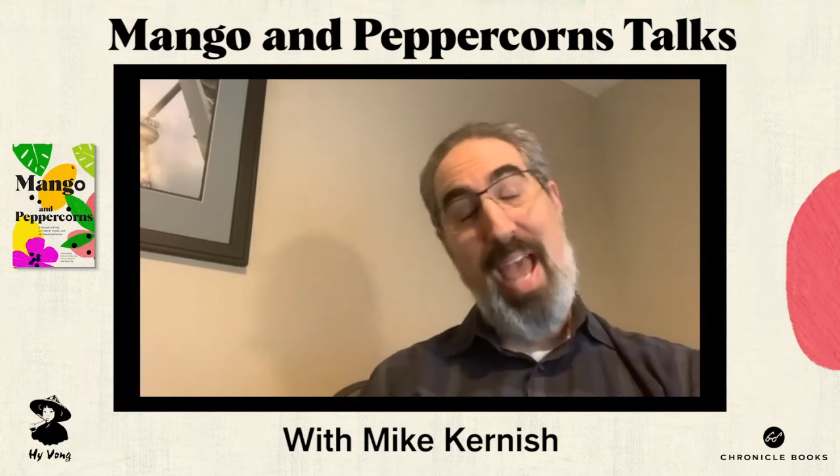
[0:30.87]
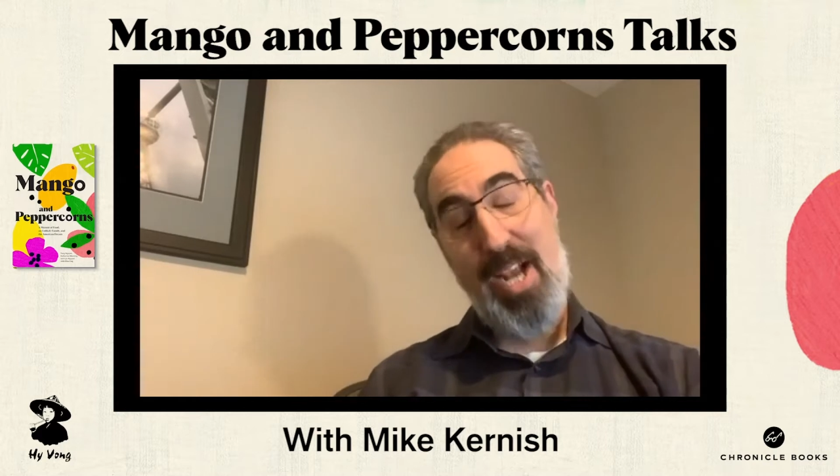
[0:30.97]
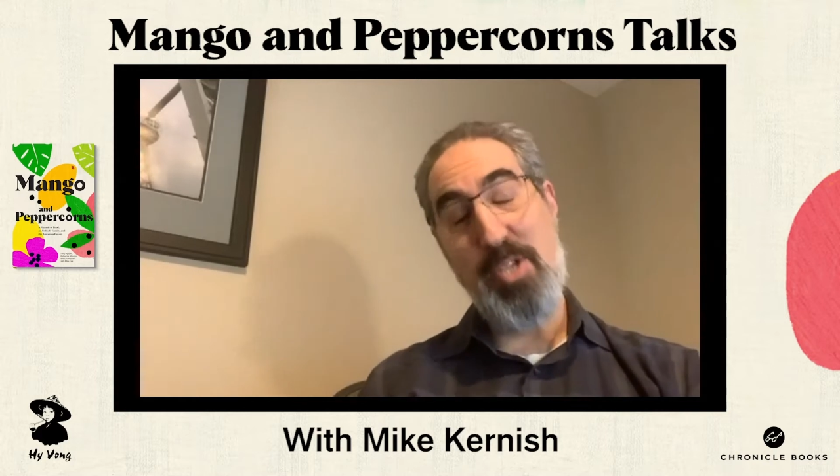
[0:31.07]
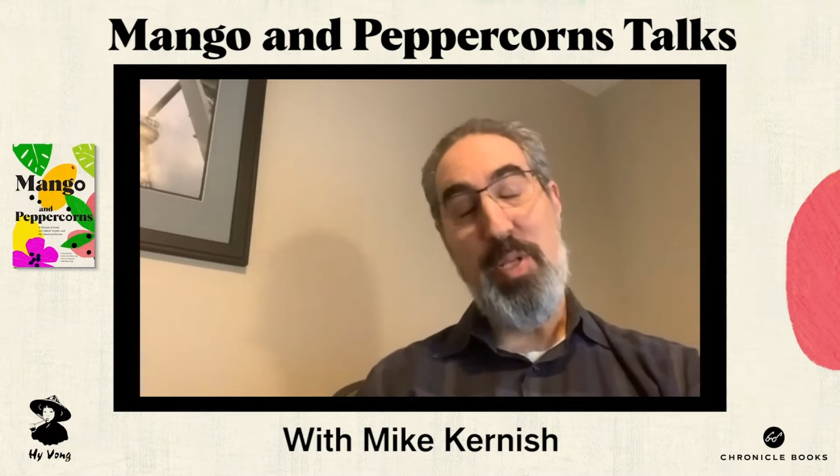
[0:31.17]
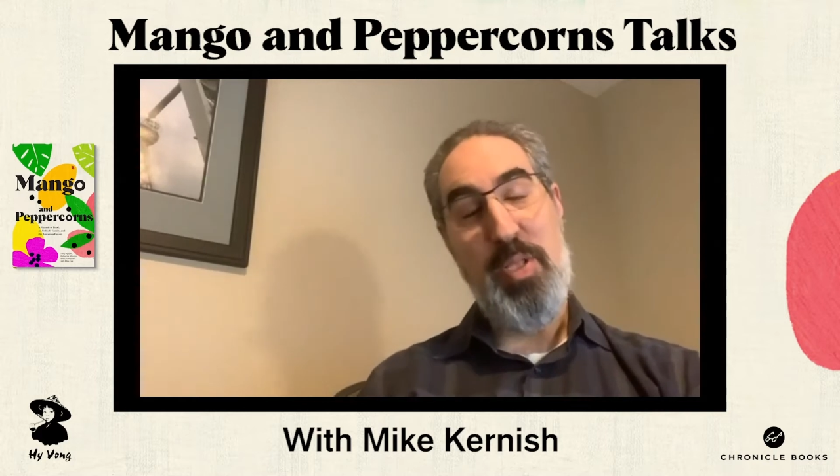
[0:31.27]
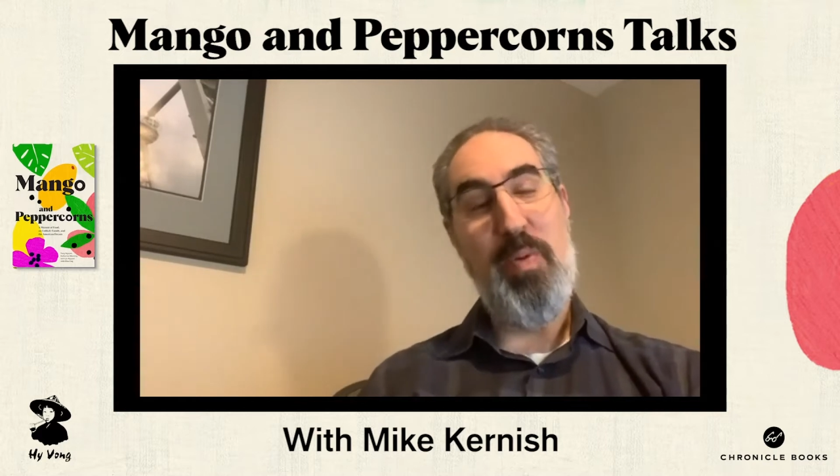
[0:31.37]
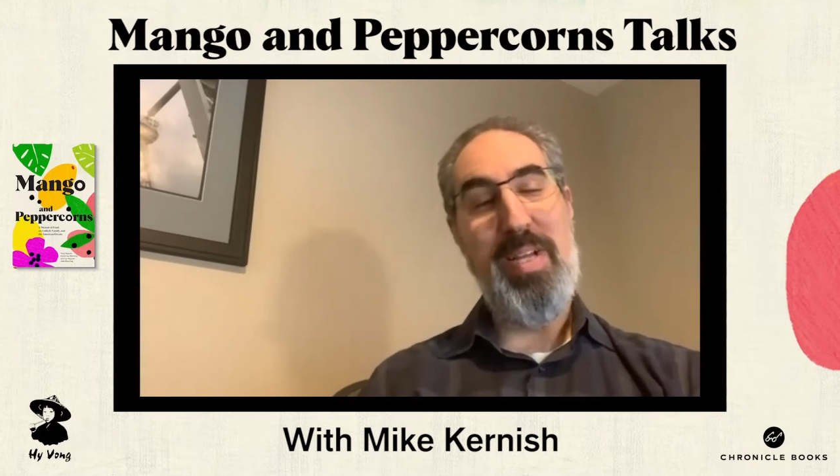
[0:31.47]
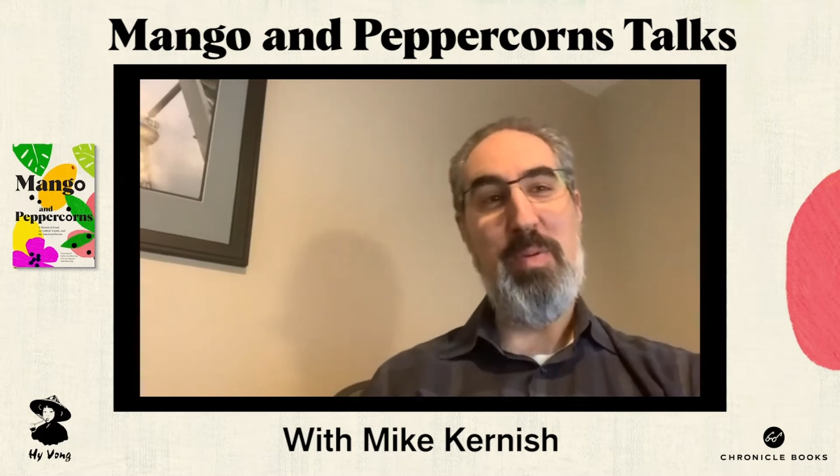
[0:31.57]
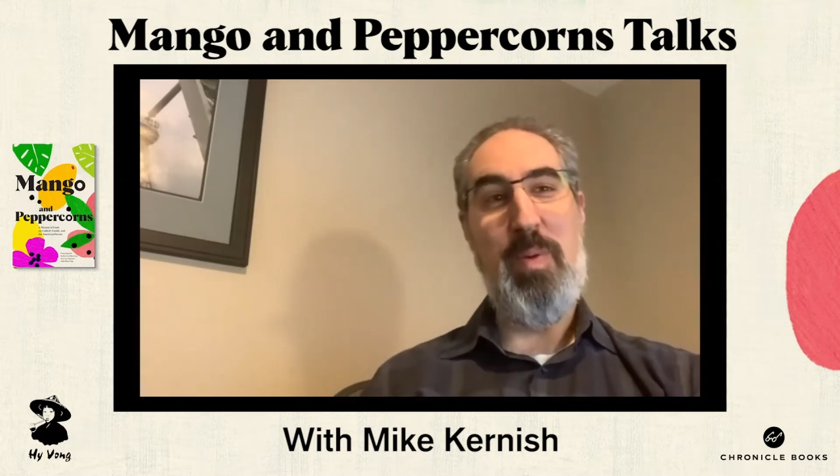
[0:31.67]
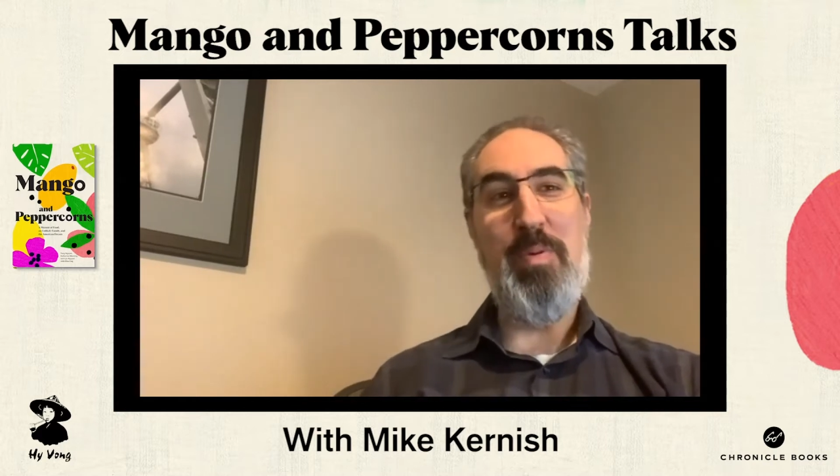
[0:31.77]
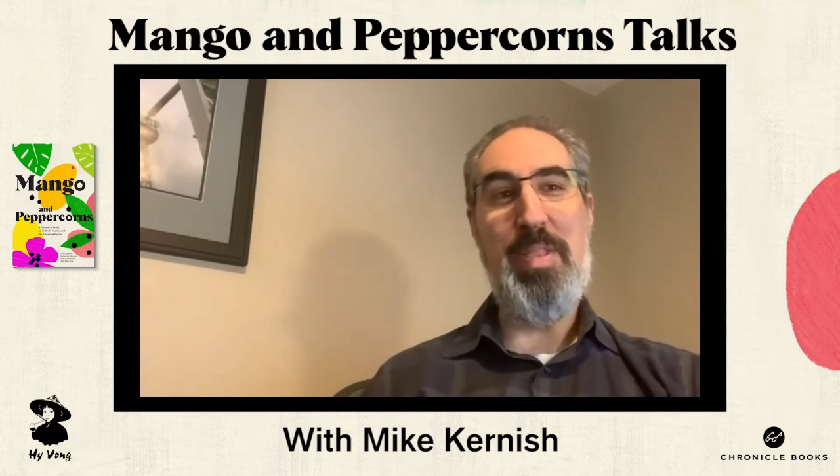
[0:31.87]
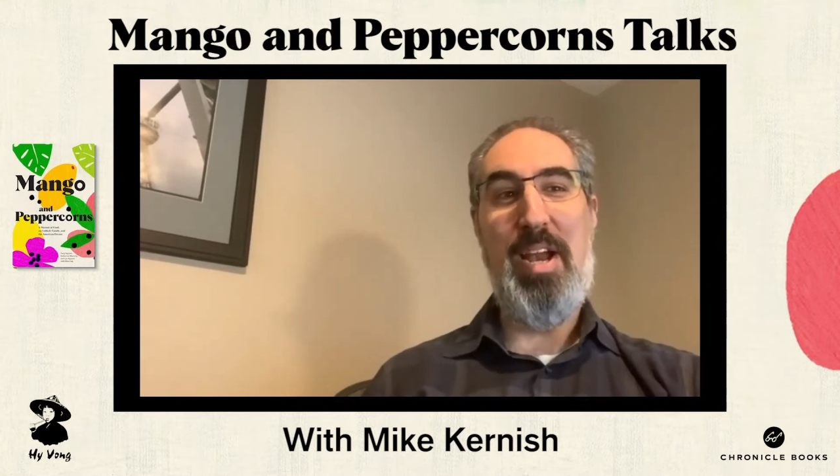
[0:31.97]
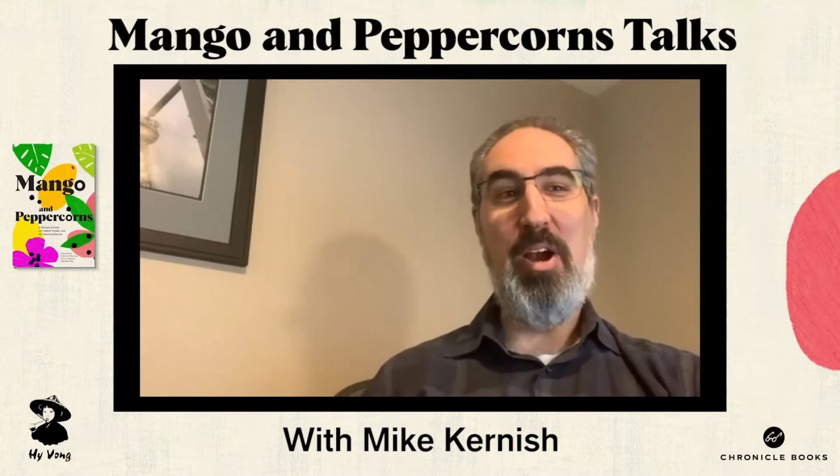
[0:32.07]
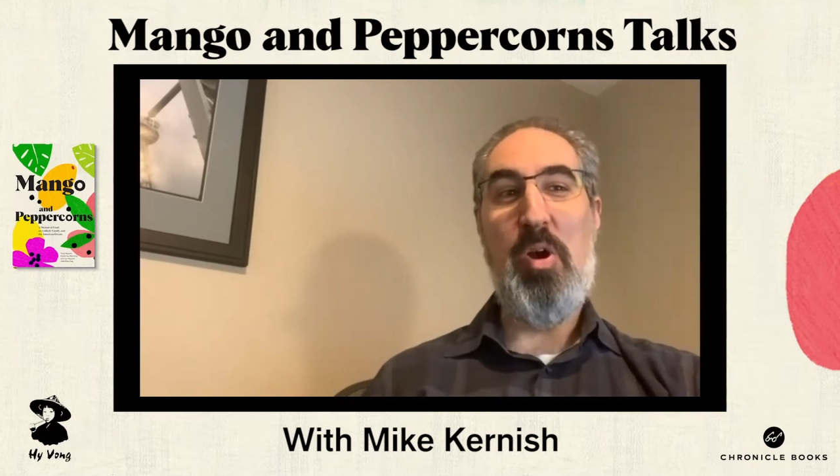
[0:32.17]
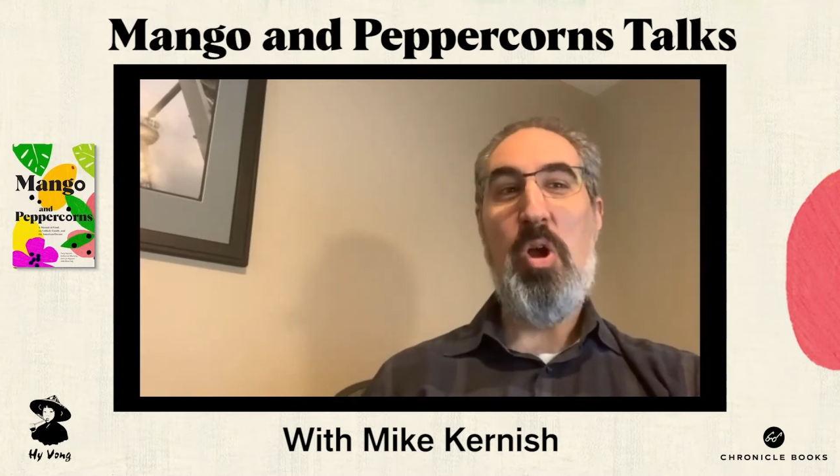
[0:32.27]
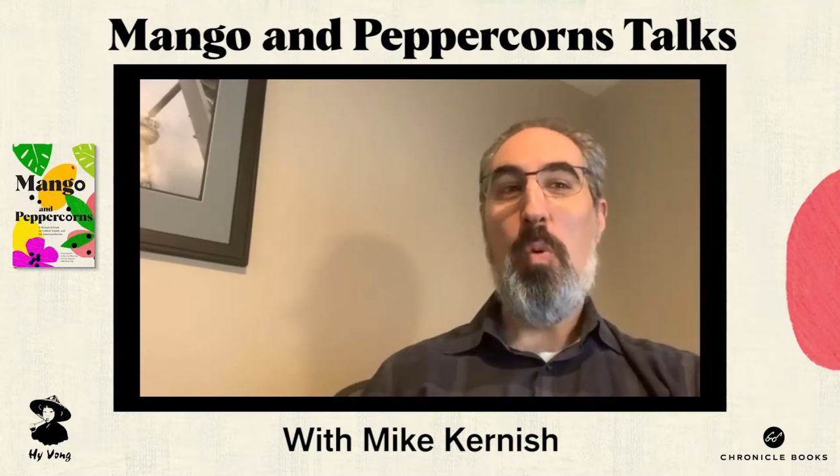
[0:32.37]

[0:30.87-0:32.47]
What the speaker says: actually the reason we were there,